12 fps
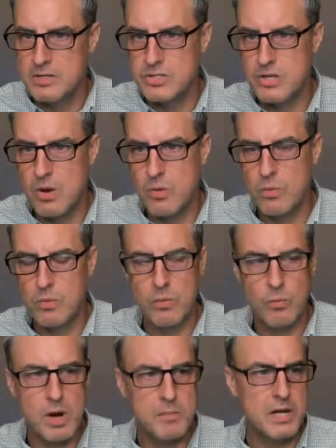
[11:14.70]
So
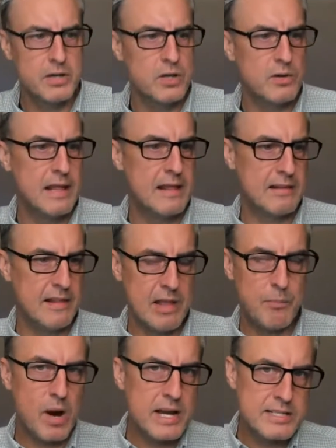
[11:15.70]
what I'm going to do, and, and
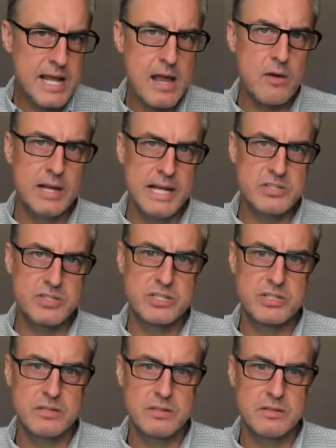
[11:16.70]
they break down
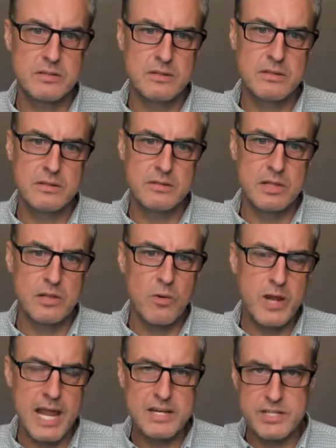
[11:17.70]
each the
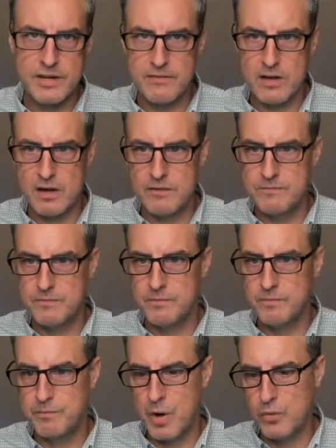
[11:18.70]
location of, of
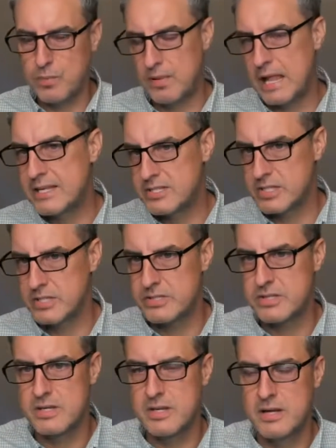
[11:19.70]
both
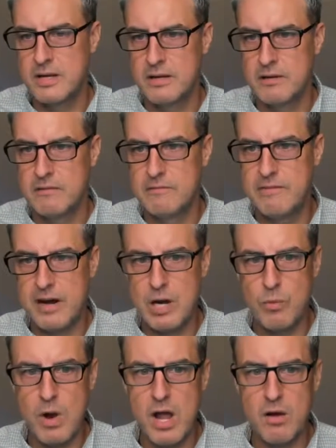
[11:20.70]
places
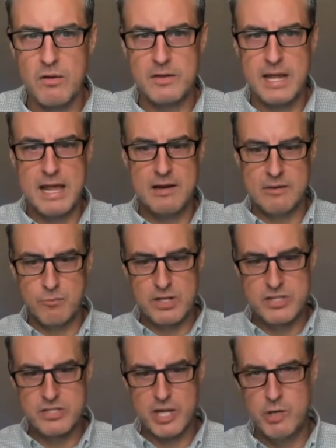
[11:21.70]
very well and
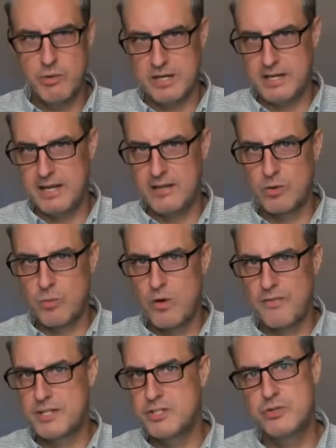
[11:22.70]
really suck you into either
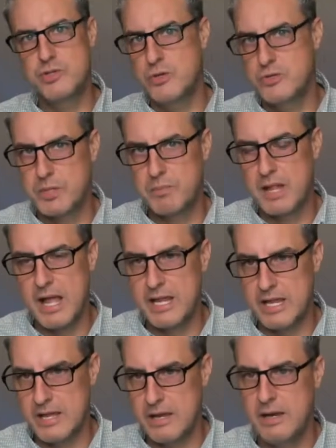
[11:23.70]
one that you choose to
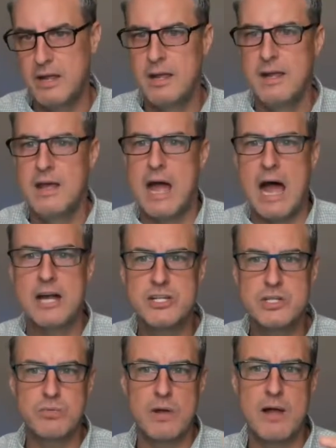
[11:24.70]
play in. I
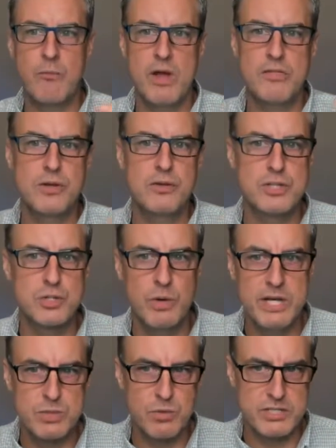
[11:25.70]
just I went through the
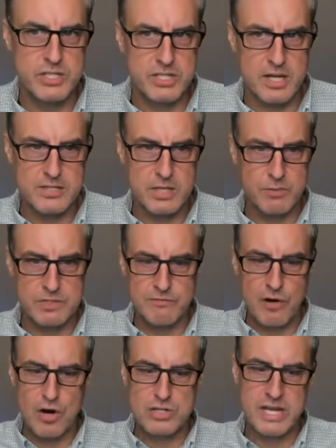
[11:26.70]
Swedish one just because it was
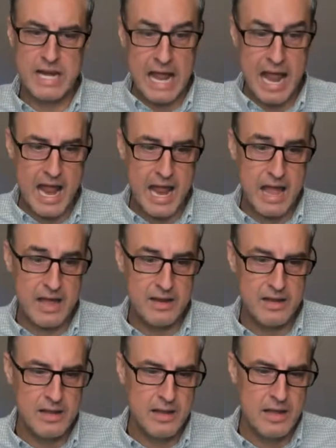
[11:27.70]
first and it
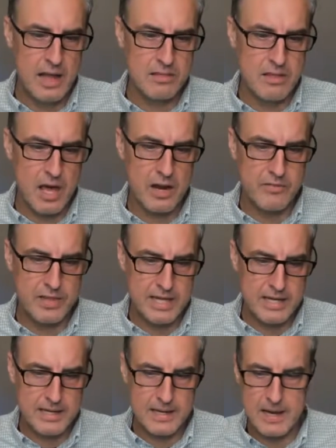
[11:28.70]
had a lot of
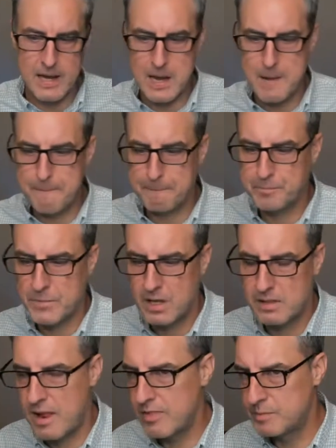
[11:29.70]
the um,
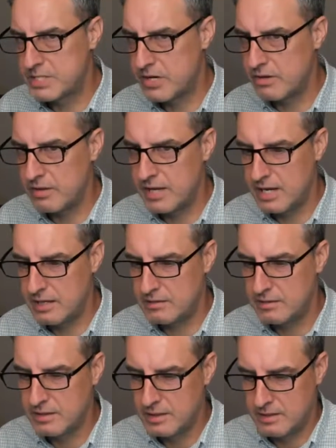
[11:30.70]
a lot of the material in
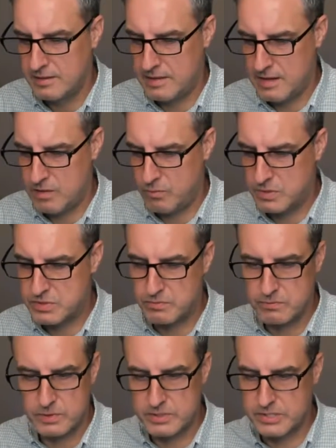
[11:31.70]
it uh, was
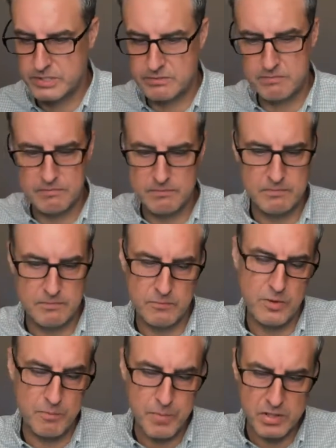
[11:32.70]
was just
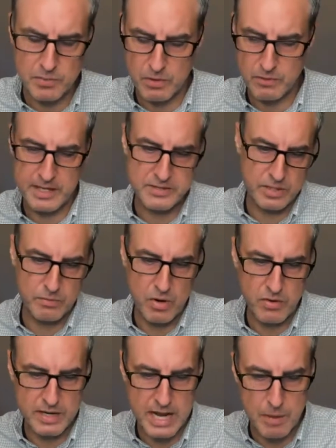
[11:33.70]
well both of them are easily
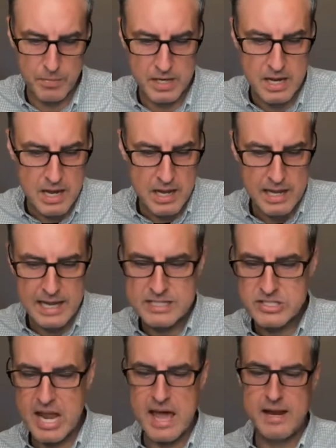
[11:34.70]
broken down, but it
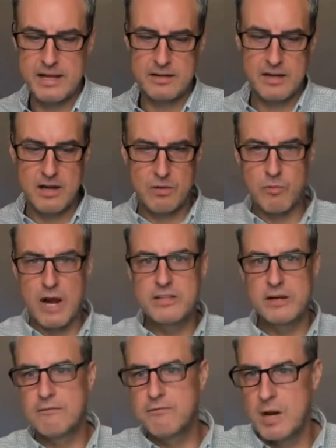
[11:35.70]
just had it uh, right
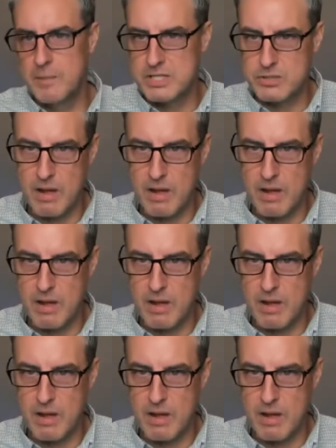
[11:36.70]
there in front of me.